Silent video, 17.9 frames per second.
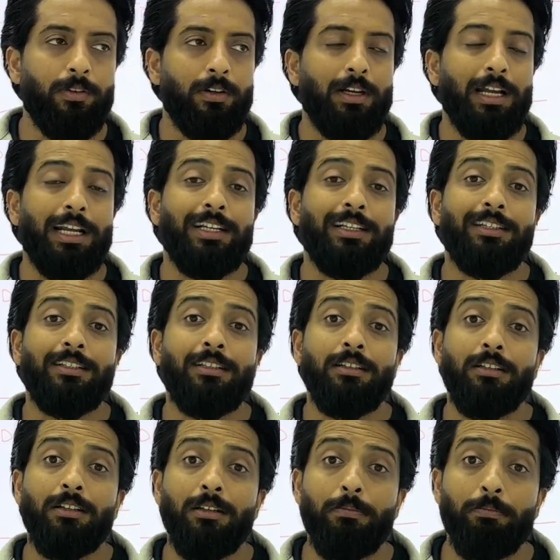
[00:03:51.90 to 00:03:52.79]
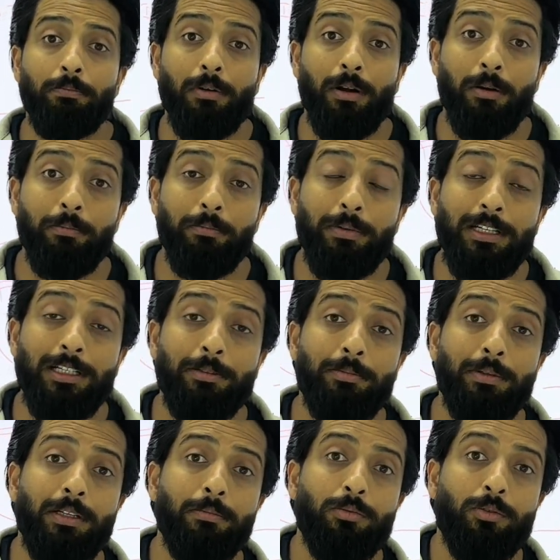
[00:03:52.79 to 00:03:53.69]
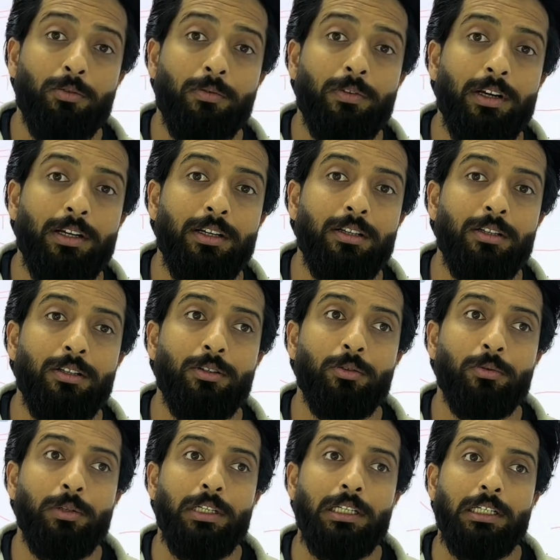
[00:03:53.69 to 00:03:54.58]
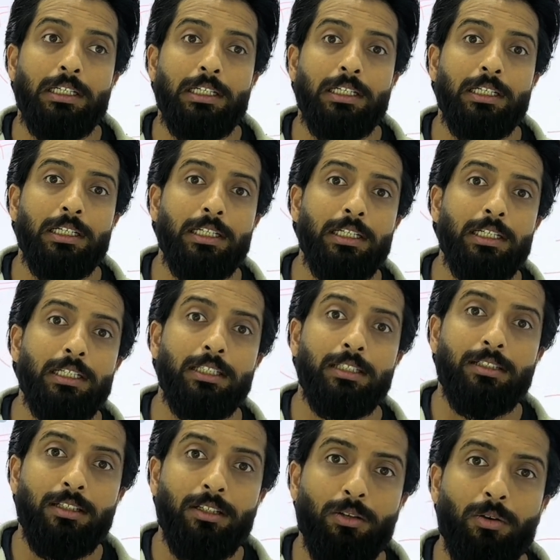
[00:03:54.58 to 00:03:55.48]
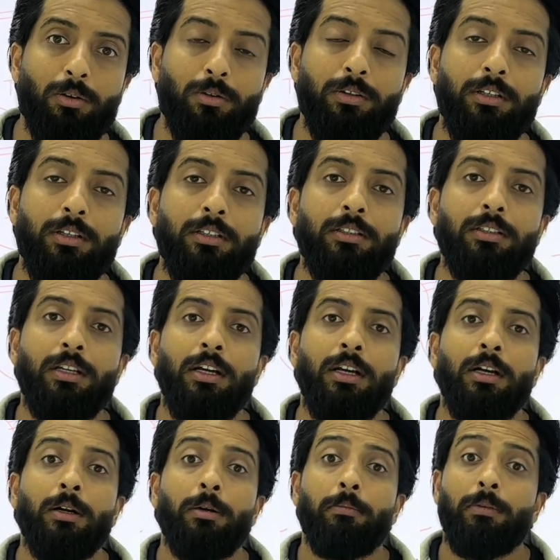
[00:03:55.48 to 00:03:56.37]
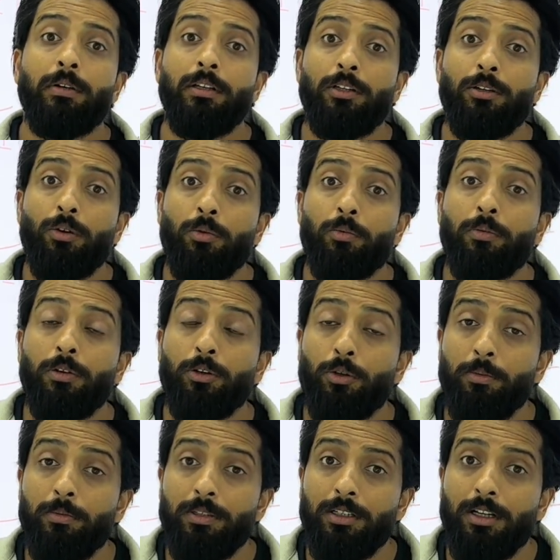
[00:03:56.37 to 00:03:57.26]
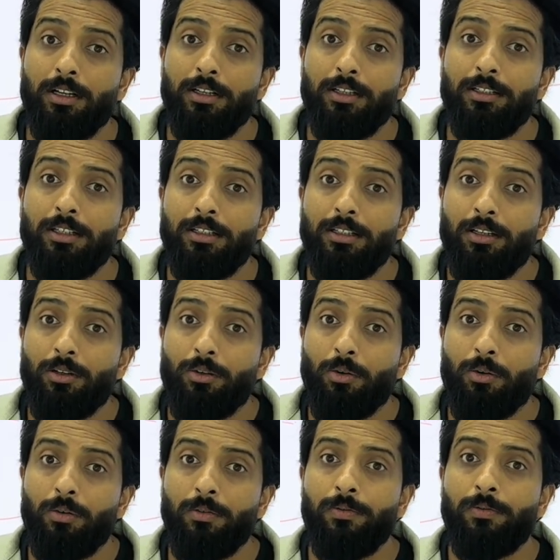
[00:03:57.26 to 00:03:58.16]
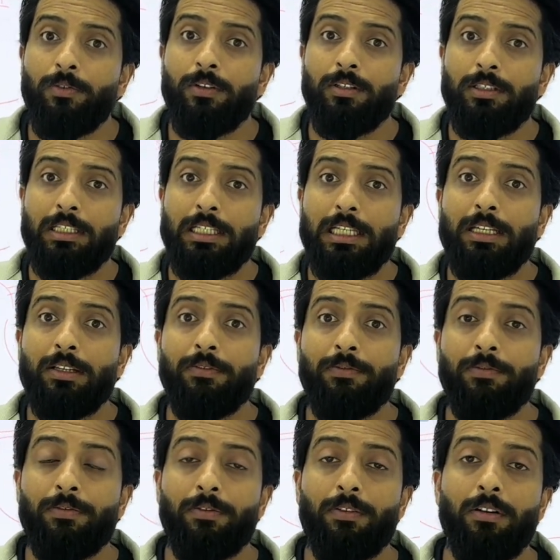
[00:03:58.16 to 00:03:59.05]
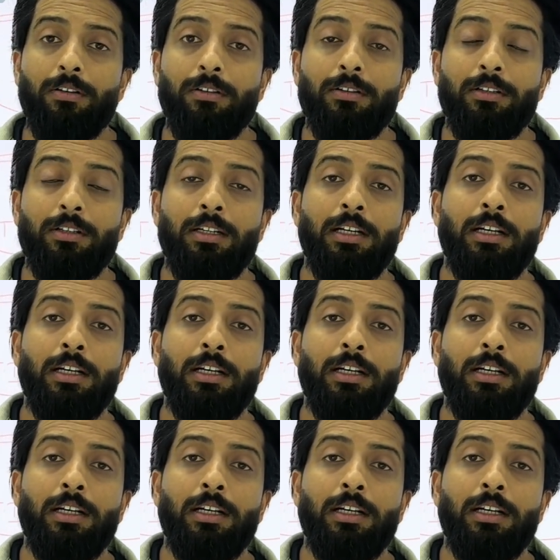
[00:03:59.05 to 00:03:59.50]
external pump is being provided to increase the audience, but it did not work. You must understand that a lot of seafront